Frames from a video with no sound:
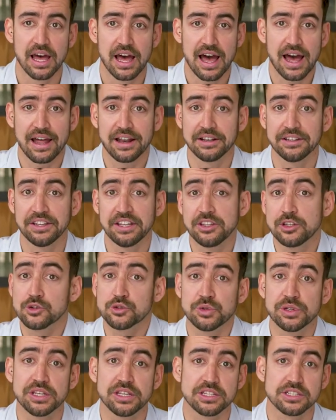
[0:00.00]
and the
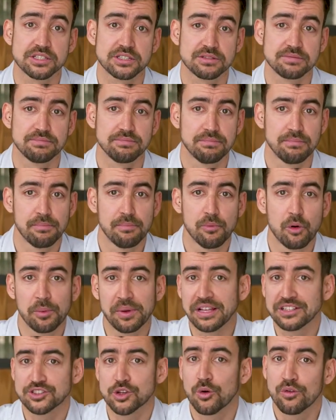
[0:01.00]
industry is
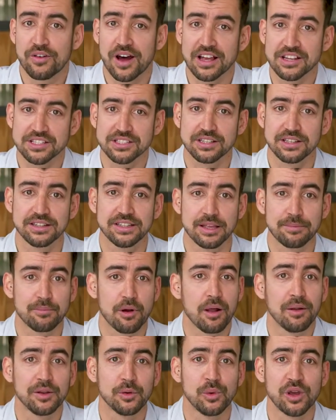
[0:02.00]
moving so fast that
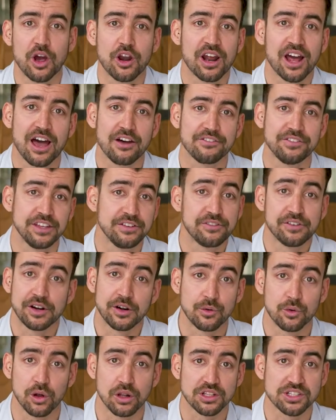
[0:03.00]
probably we're going to have
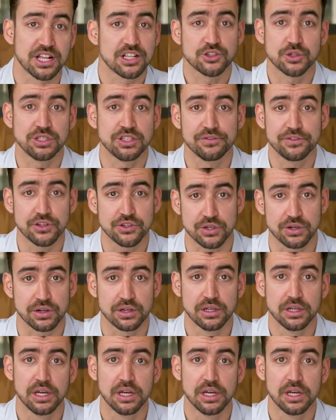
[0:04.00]
different roles also in the future.